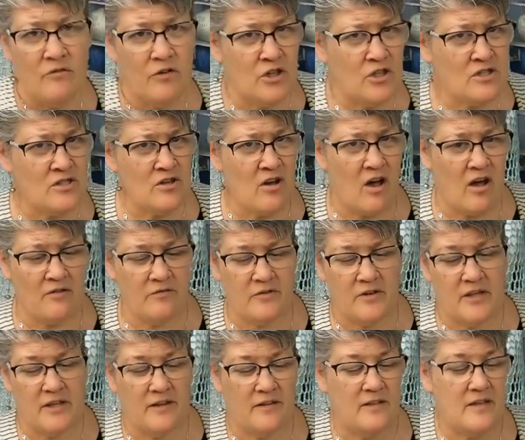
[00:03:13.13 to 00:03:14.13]
first off,
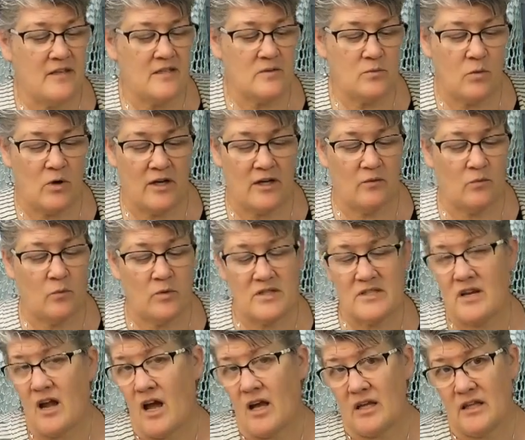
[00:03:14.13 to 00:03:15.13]
this one
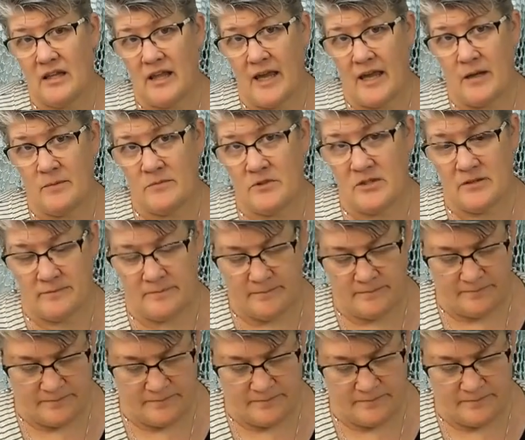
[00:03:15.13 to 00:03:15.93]
was not claimed.